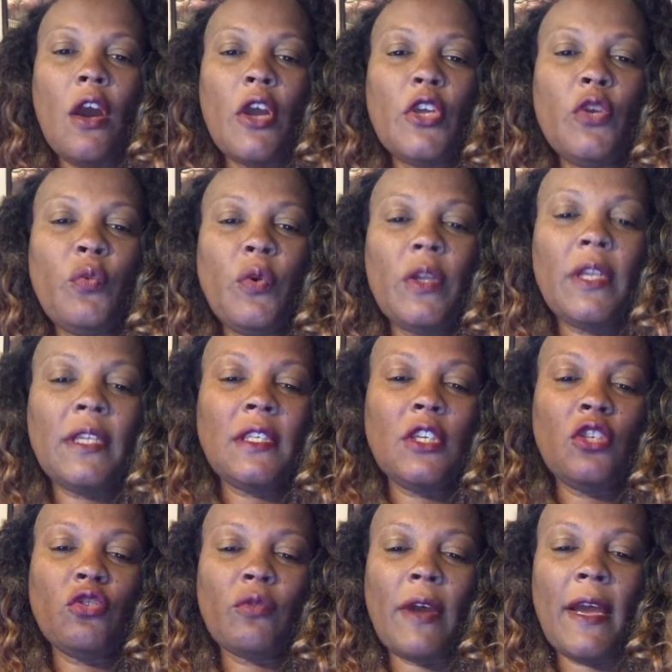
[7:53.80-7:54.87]
Are you willing
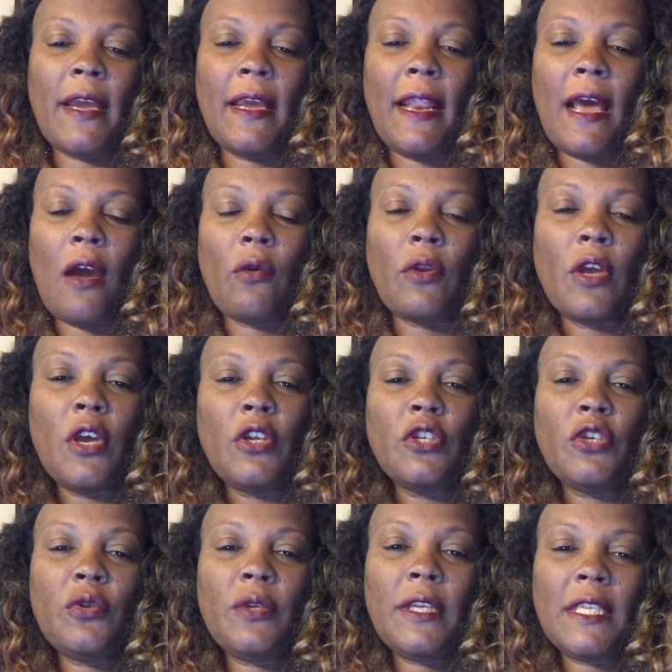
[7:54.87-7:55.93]
to drag it out?
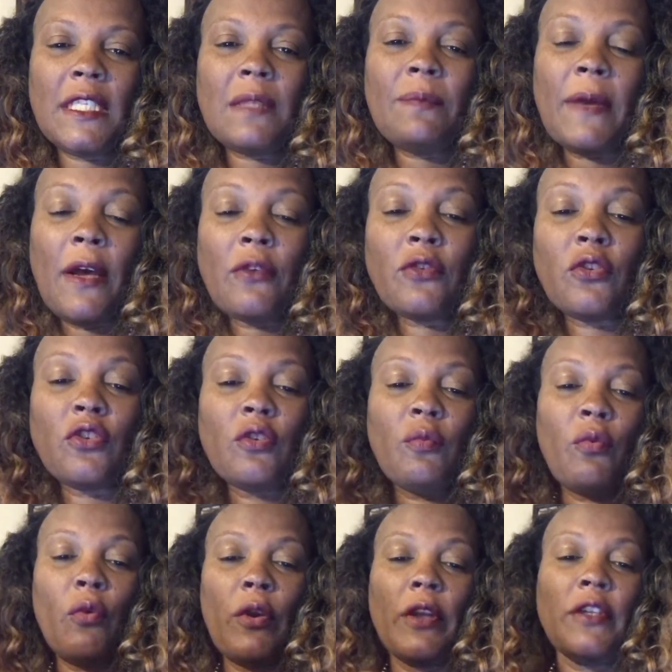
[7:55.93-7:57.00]
Do you need spousal
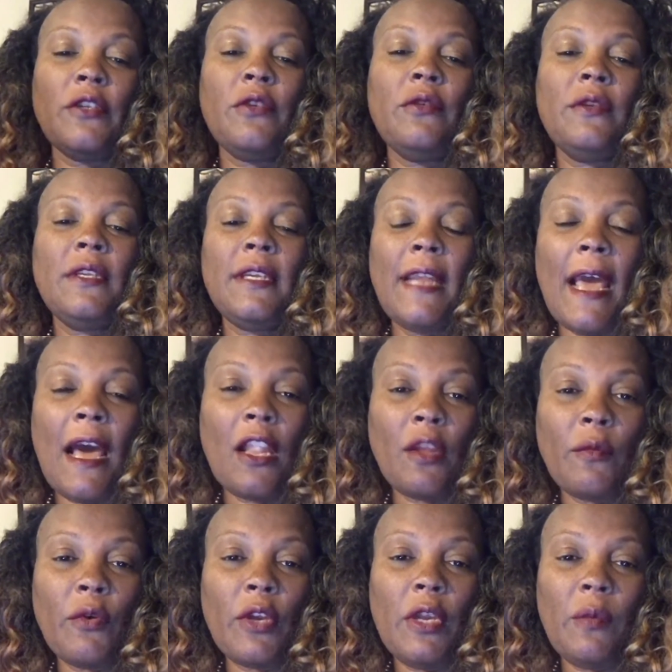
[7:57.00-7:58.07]
support? Do you need
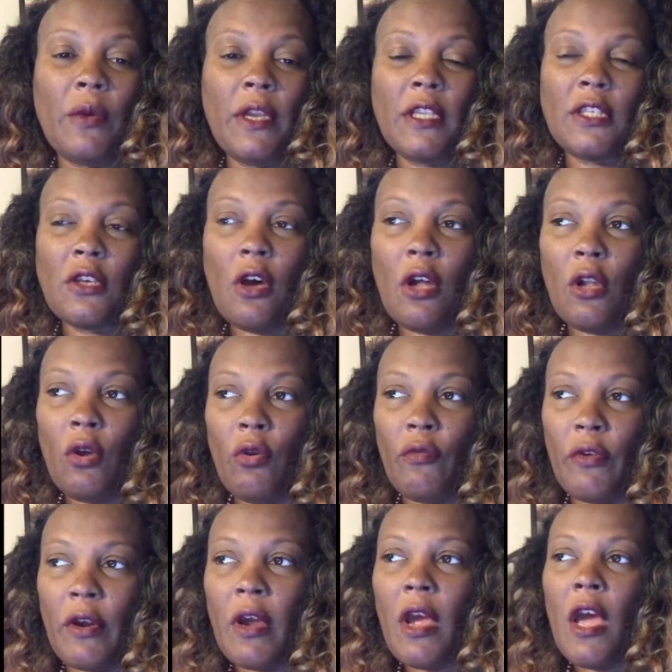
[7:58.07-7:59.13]
alimony when it's all
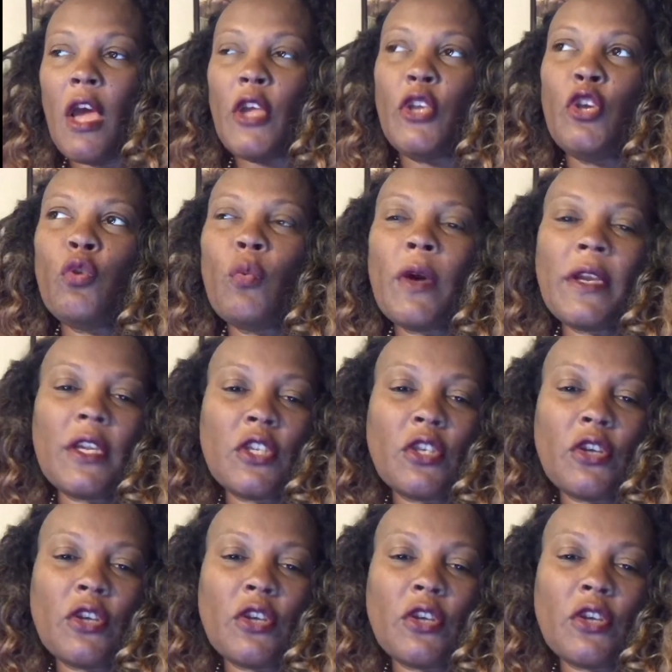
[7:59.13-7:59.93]
over? You want an